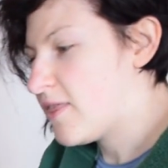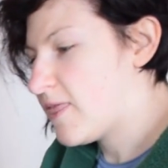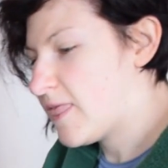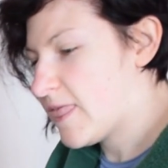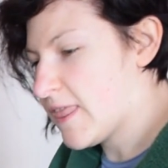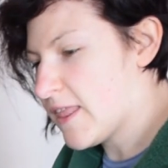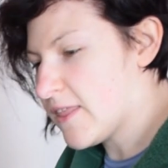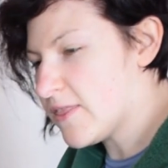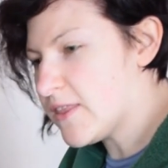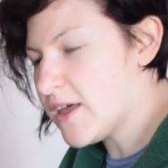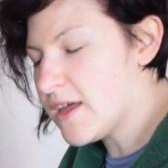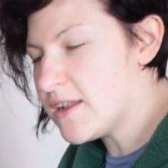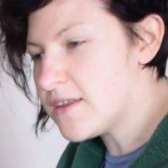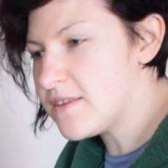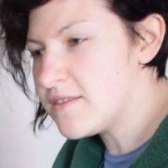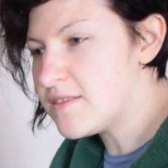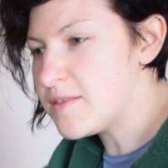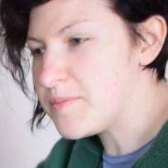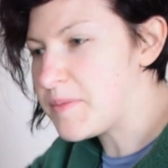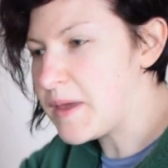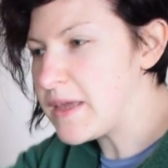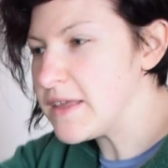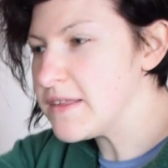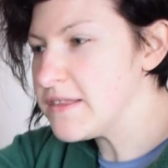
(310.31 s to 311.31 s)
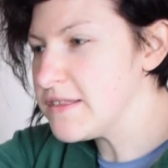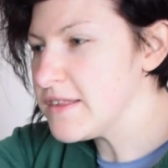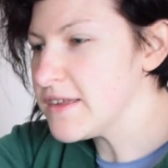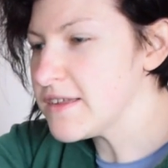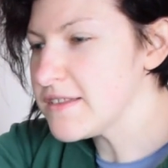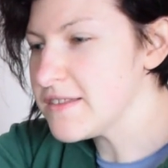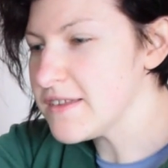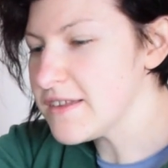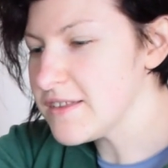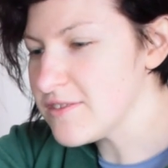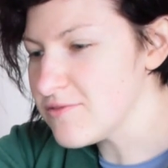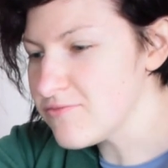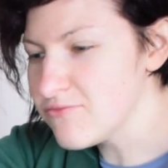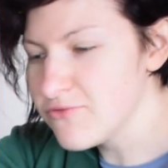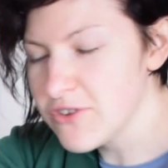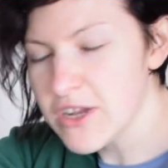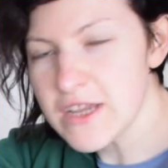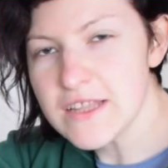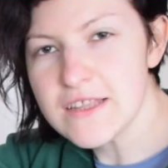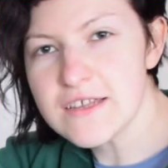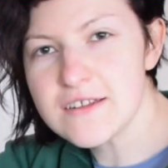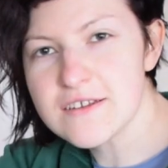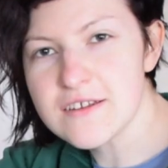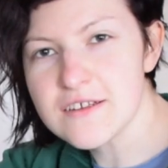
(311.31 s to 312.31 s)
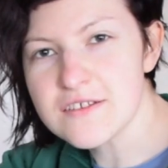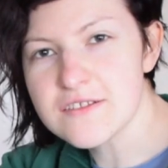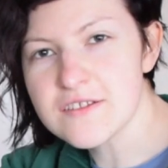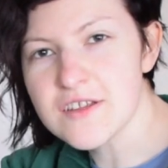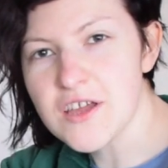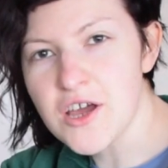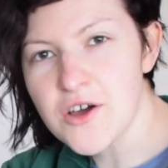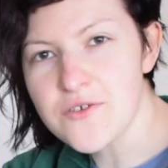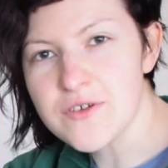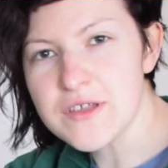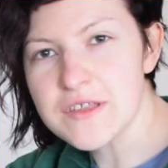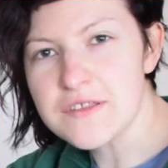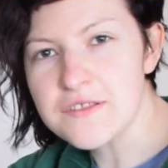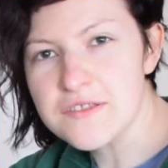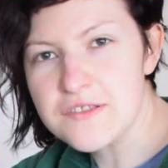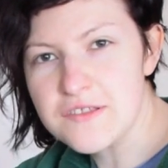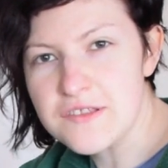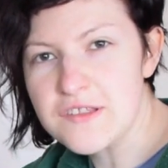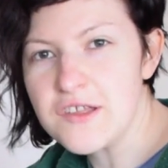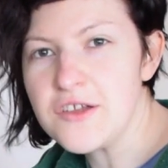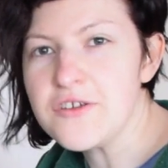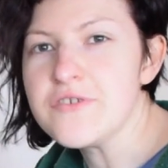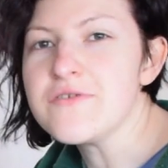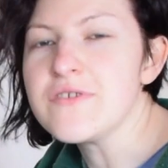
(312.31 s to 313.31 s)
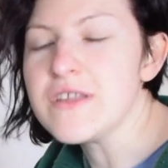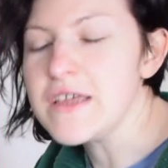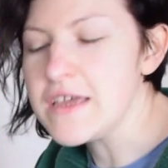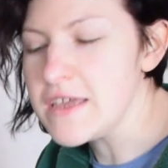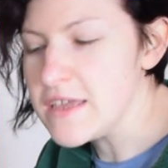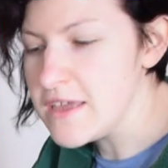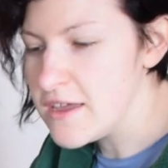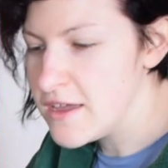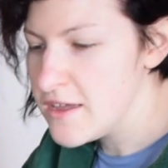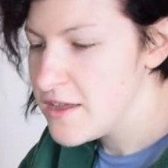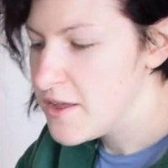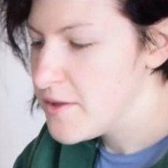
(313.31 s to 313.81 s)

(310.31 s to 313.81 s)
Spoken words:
And that is the basics. It's really just going slowly.